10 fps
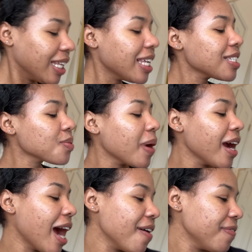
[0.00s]
This is
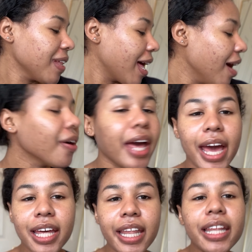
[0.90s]
where I feel like,
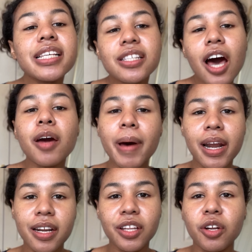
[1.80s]
okay, like, let's talk about
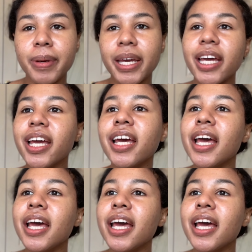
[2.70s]
it a little bit.